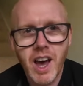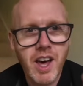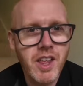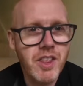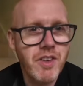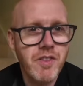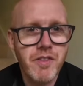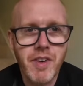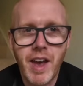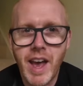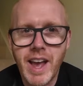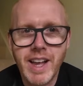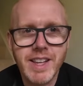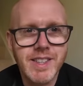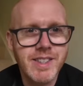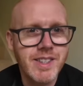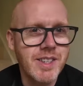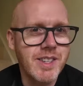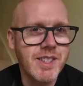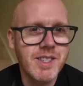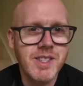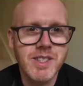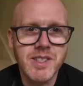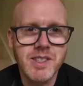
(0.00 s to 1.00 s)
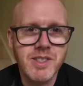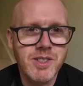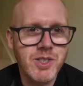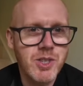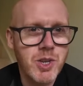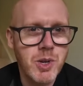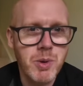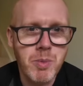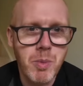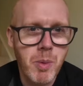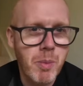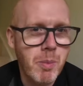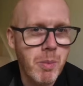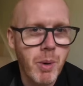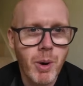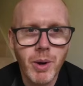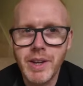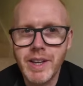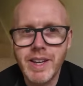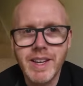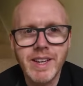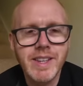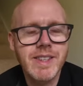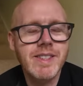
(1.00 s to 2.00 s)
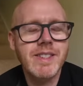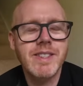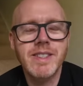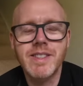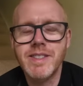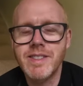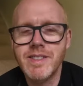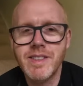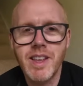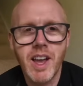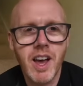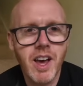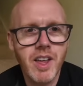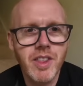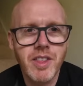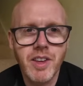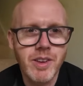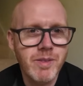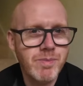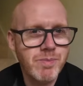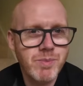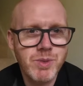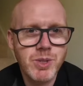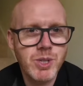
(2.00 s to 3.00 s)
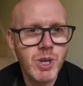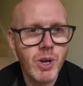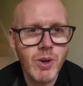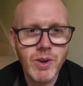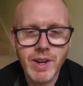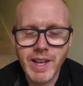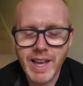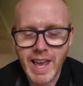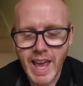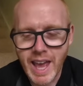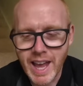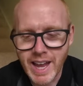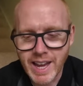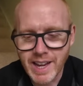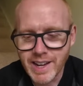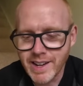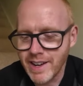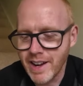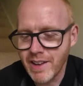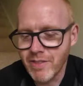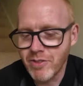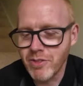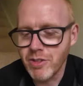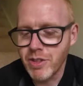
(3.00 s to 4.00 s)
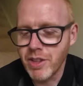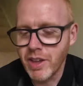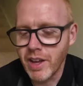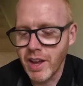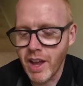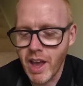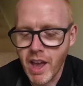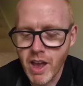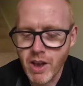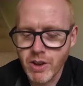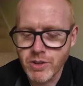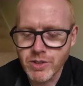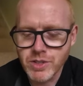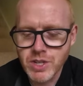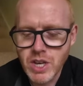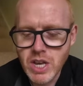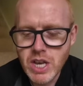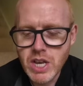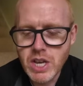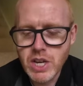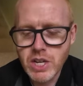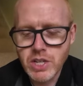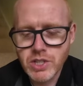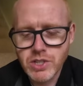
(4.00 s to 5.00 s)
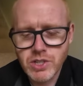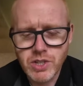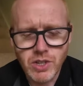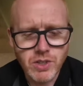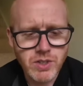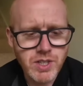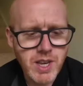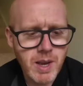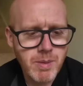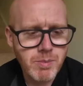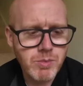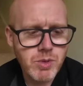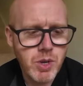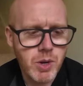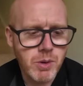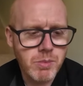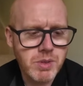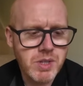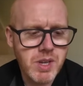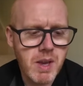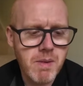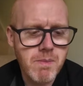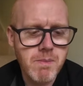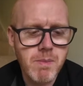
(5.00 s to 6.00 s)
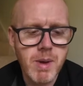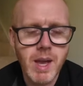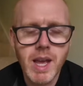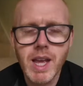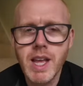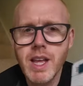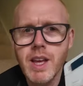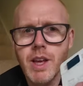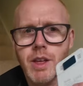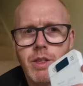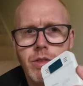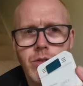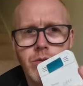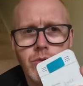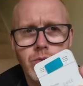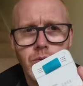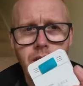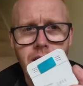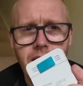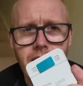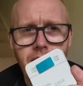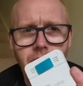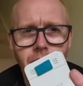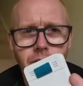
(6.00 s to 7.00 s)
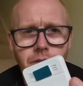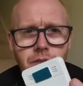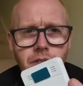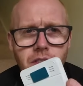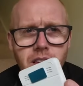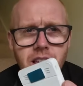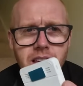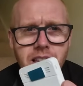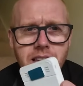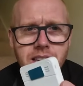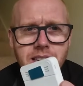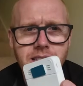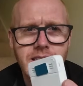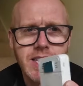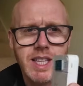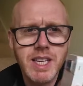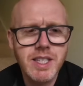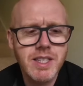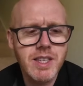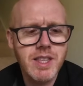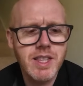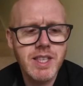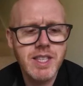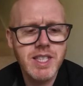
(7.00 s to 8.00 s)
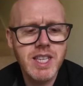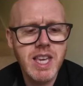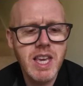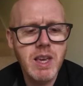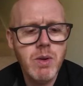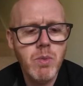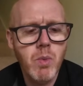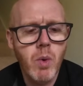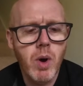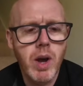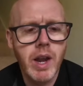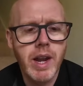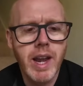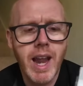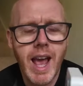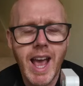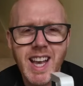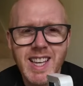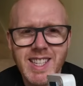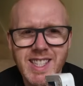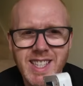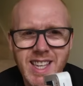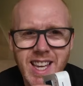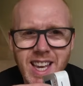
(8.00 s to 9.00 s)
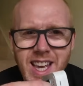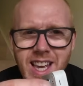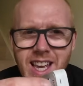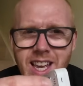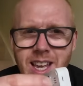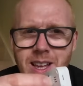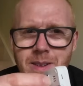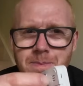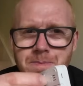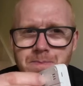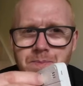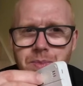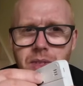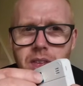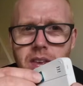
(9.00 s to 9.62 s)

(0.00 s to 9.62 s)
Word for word: other factors and human bodies and other solar gain and everything else. So Temtop sent me three of these. These are the T1 SE.